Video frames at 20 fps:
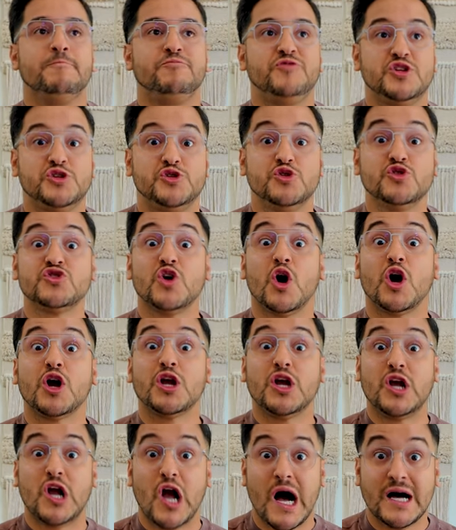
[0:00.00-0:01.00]
The Jews are
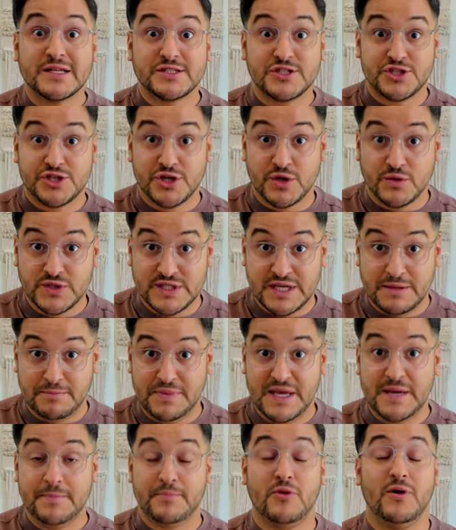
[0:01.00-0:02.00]
God's chosen
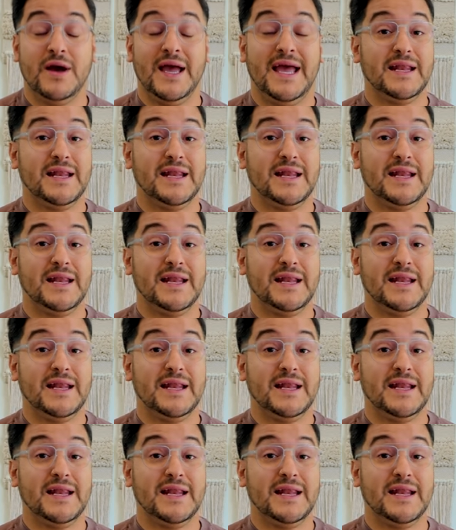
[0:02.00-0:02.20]
people.